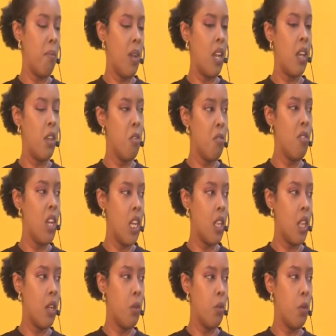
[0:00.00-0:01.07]
are you really
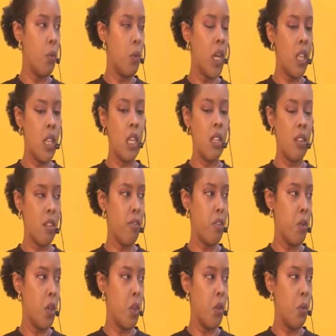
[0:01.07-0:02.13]
that good? Why are they
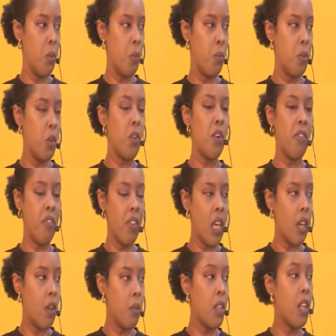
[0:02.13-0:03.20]
interviewing you? You're a
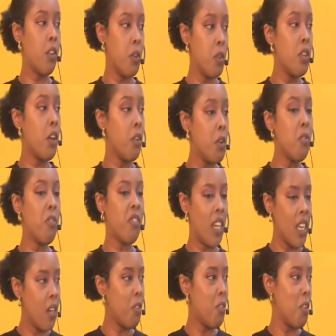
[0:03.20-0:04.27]
fake. They're going to
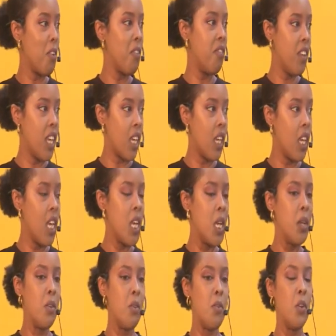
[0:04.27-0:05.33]
find out you're a fake.
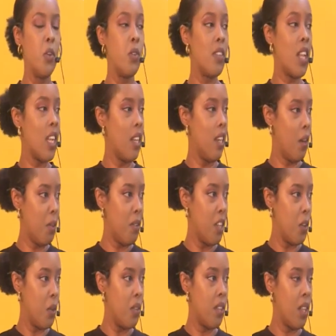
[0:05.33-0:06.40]
You know, you start
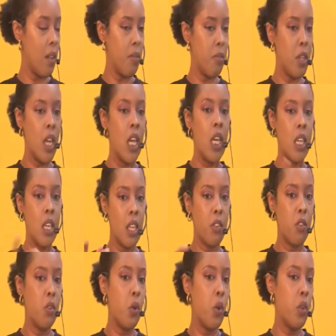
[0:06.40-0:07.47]
doubting yourself. Yeah,
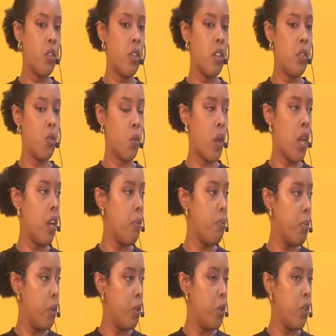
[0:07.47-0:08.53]
yes, you host the Square and
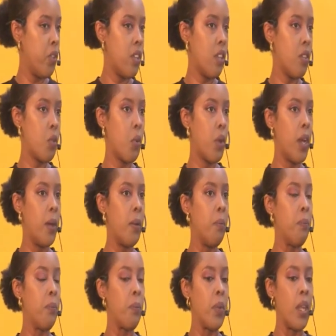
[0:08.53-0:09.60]
produced the Square,
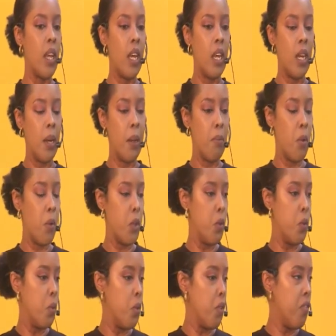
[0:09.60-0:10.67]
or
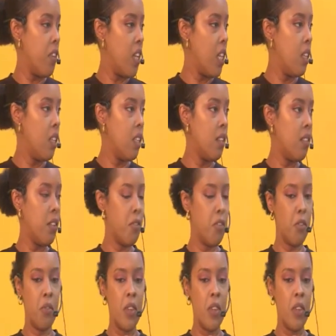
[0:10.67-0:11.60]
you've done this, or